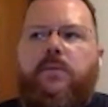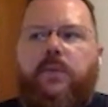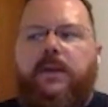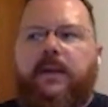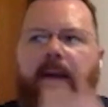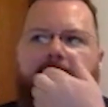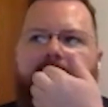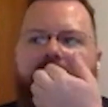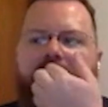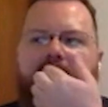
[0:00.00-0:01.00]
We
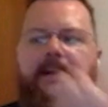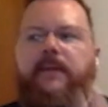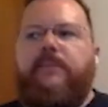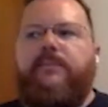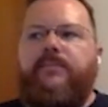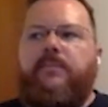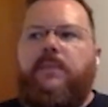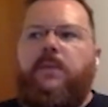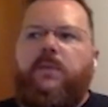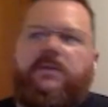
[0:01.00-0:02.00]
add,
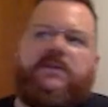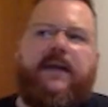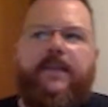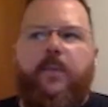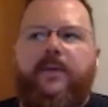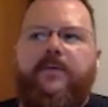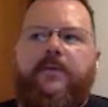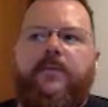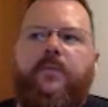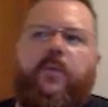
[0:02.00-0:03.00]
we just start up a wait
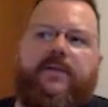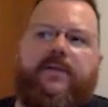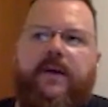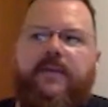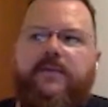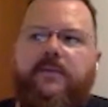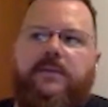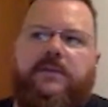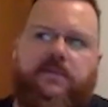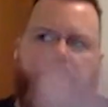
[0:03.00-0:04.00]
group, we add 5 to it.